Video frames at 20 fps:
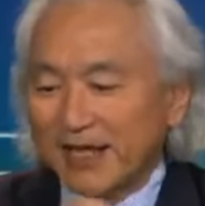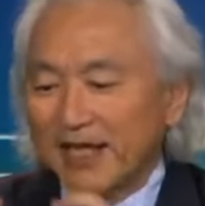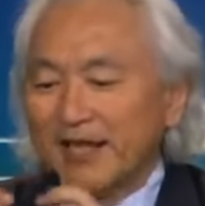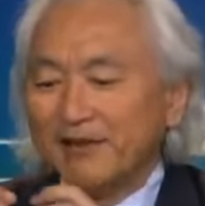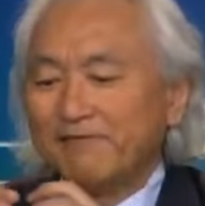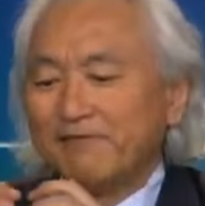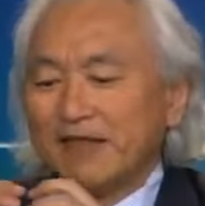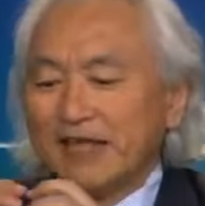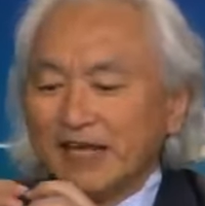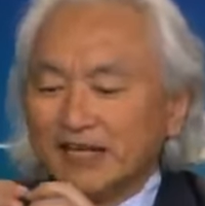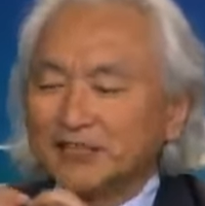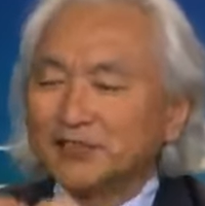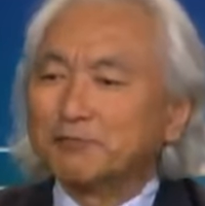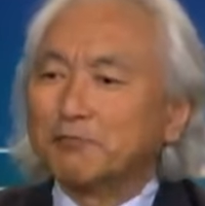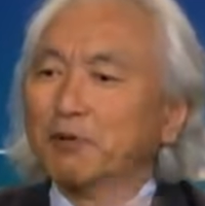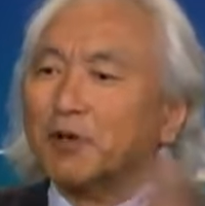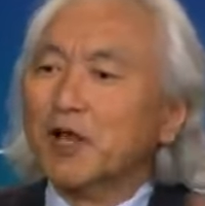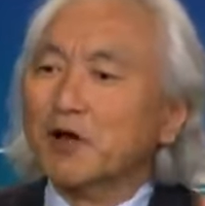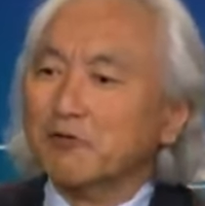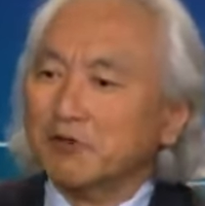It
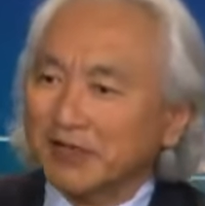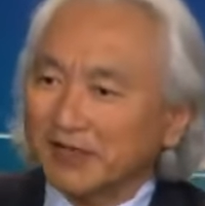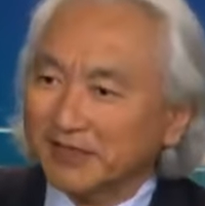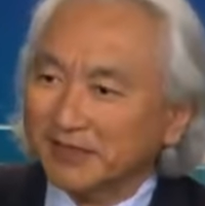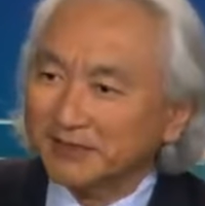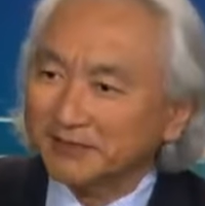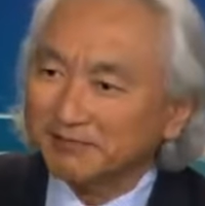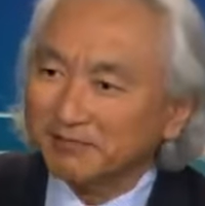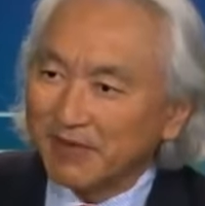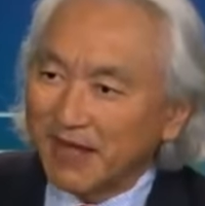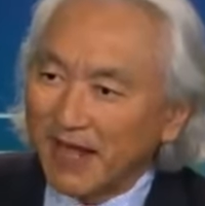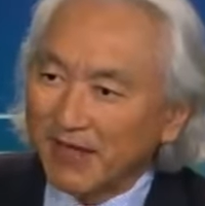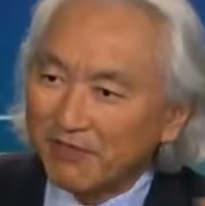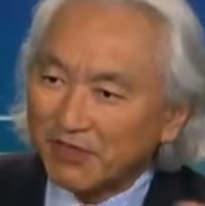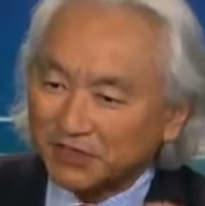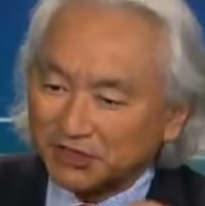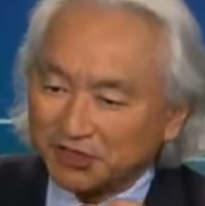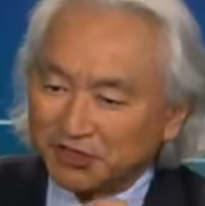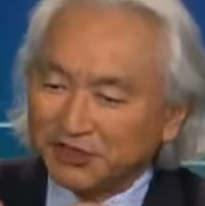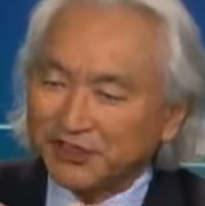exploded.
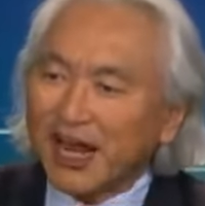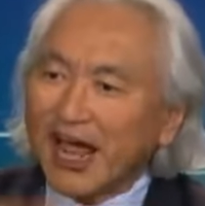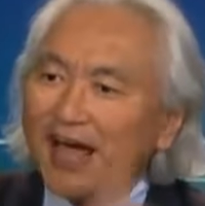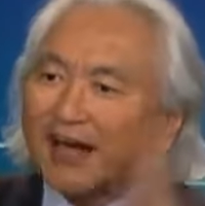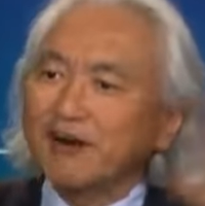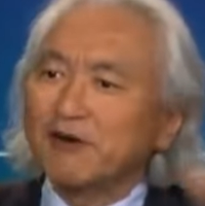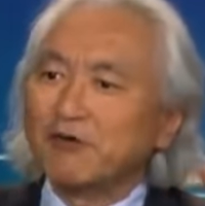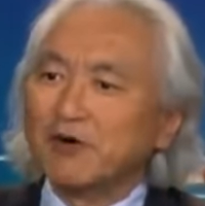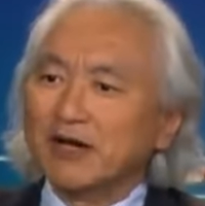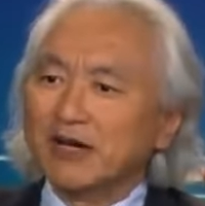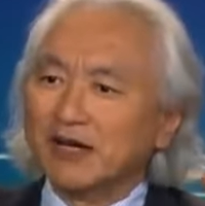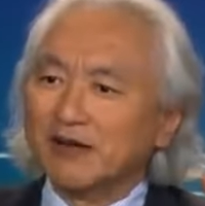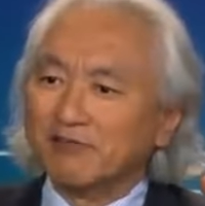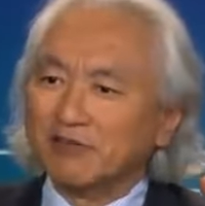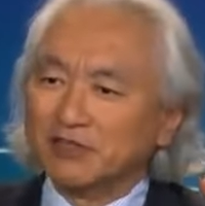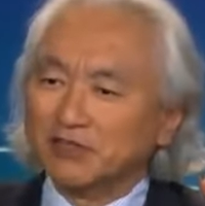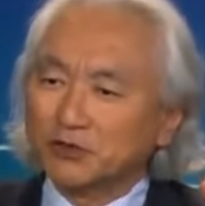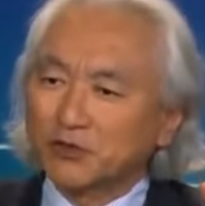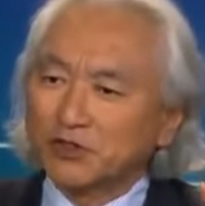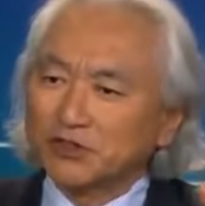And the shattering
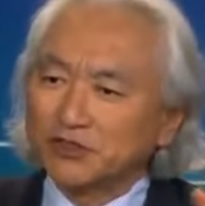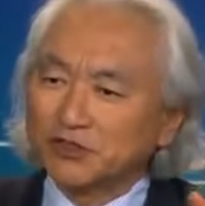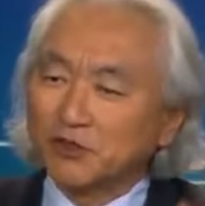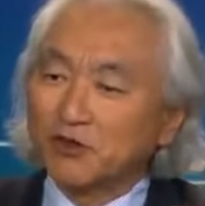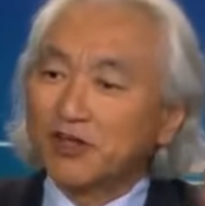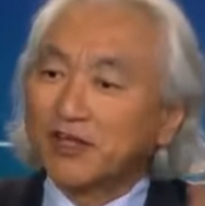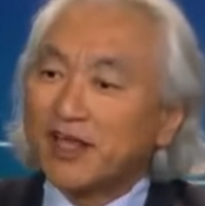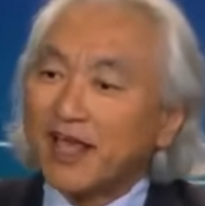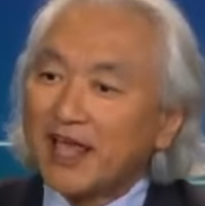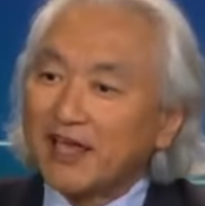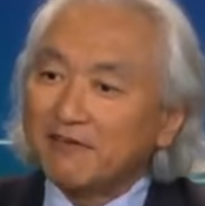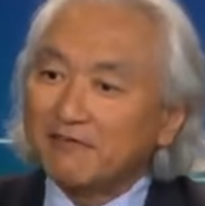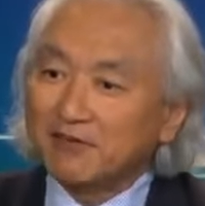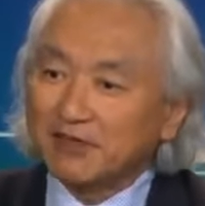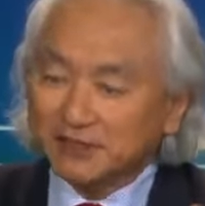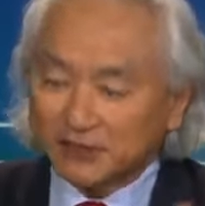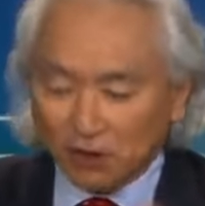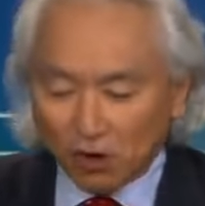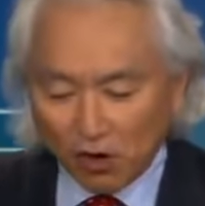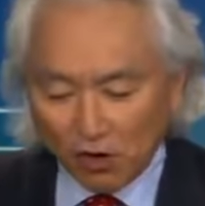of this crystal
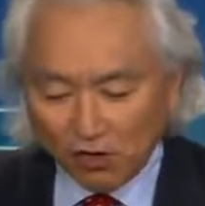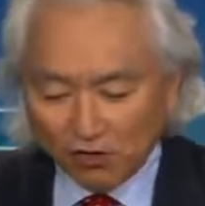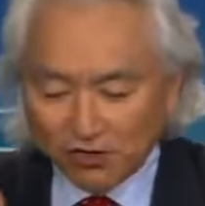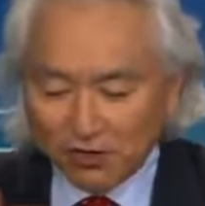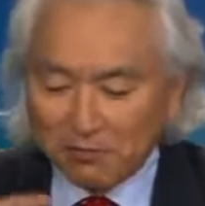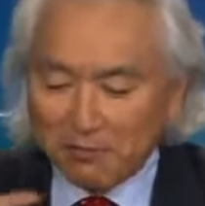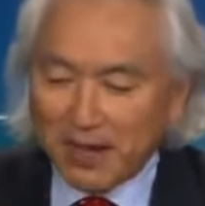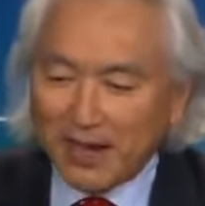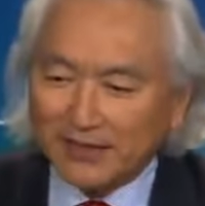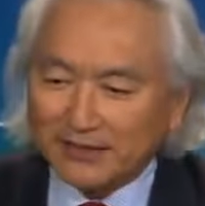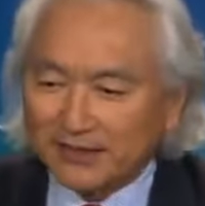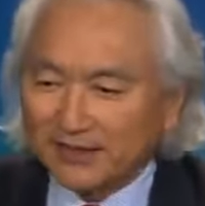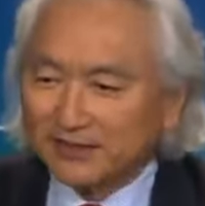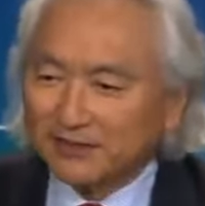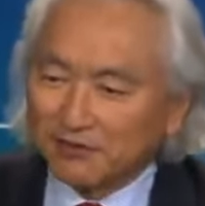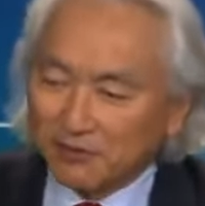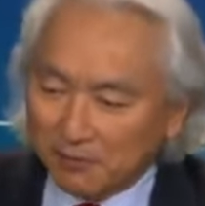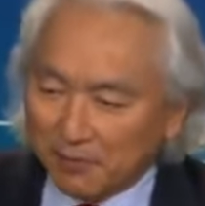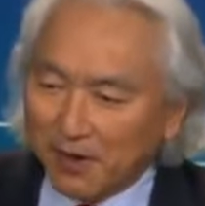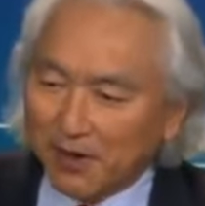gave us all the
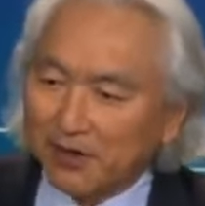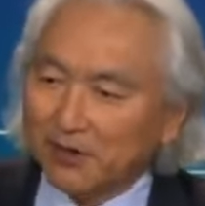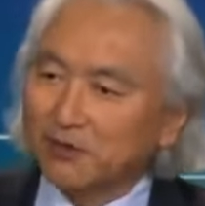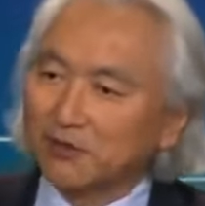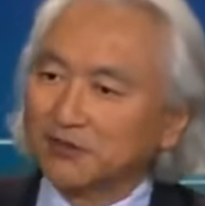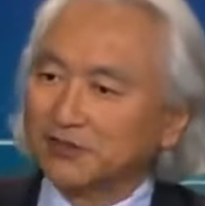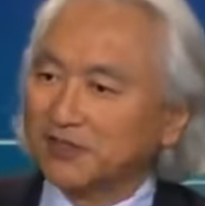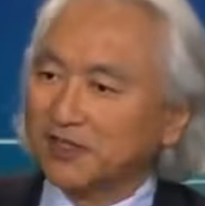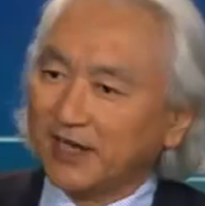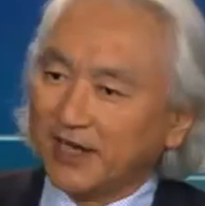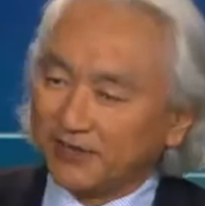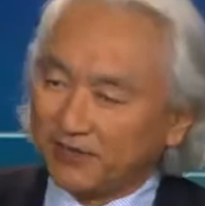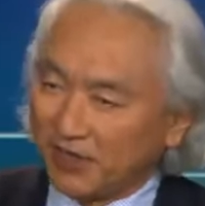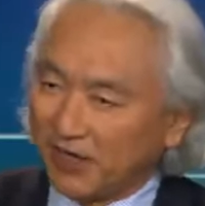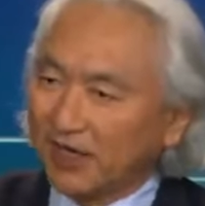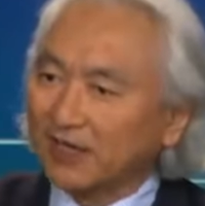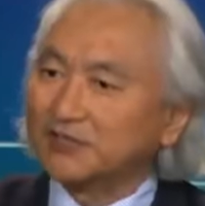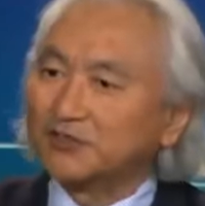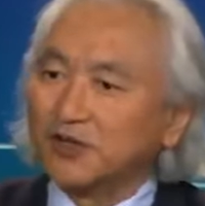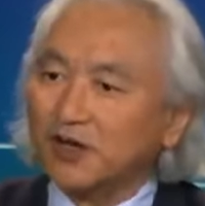masses of the particles today.
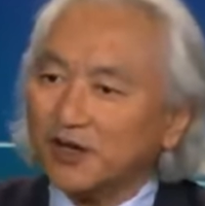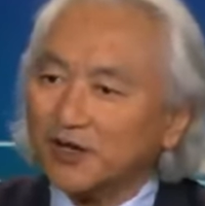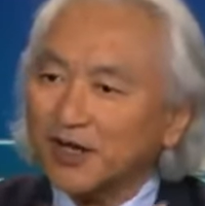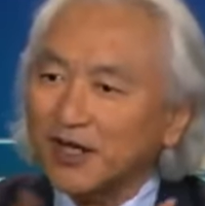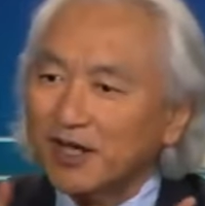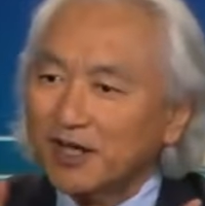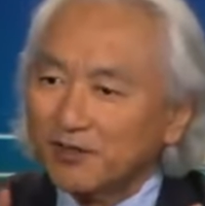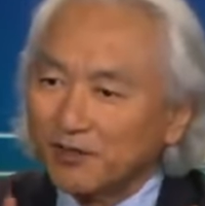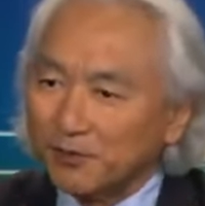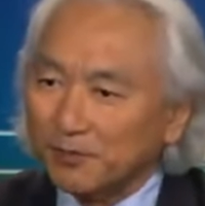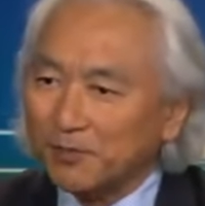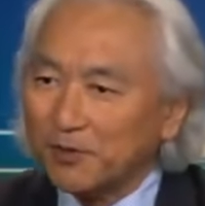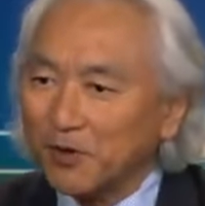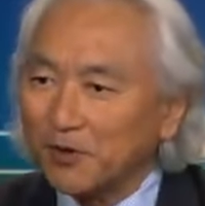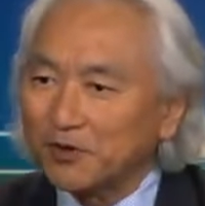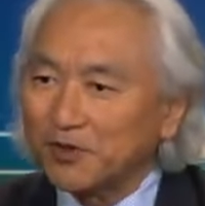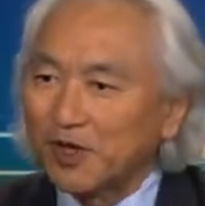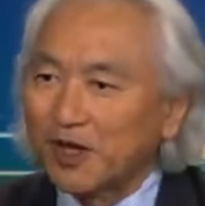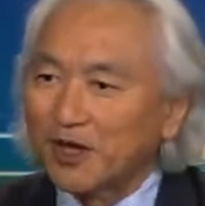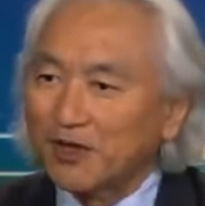The electron, the
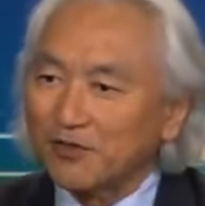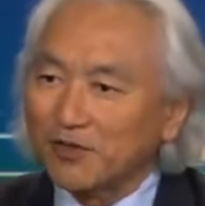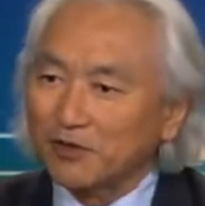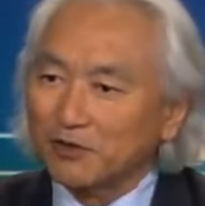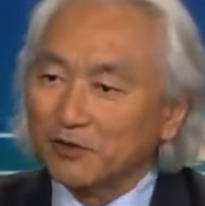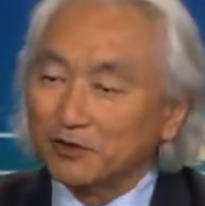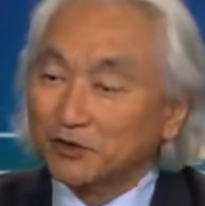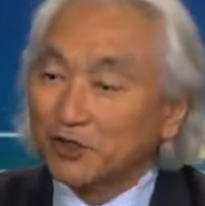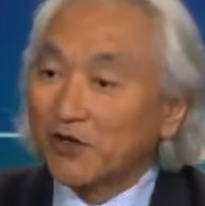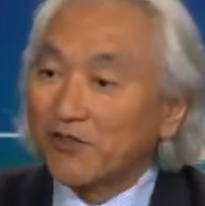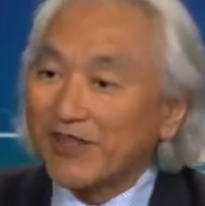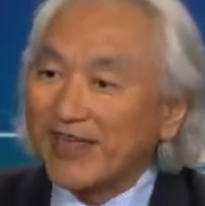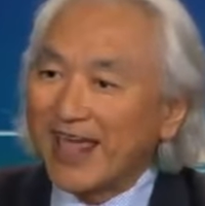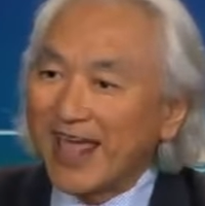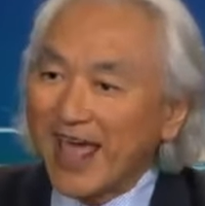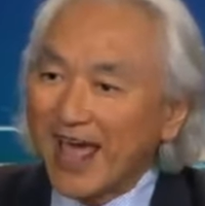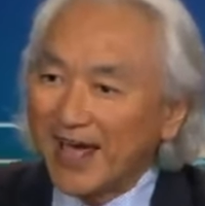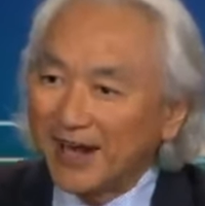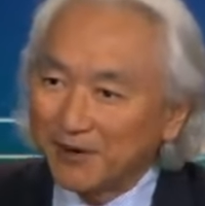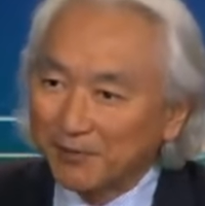proton, the neutron,
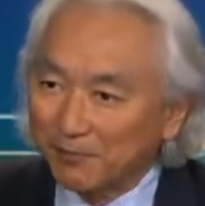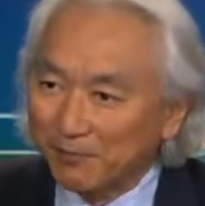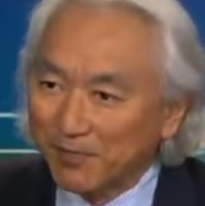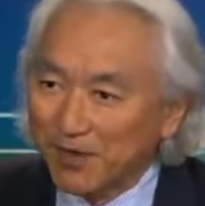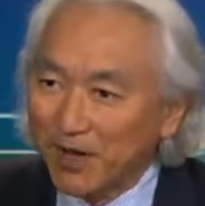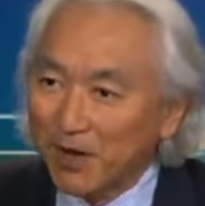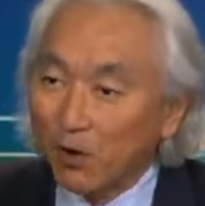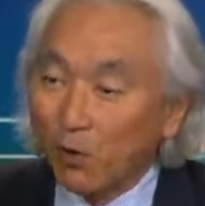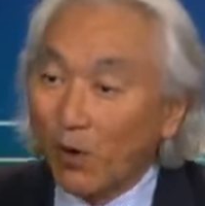the atom.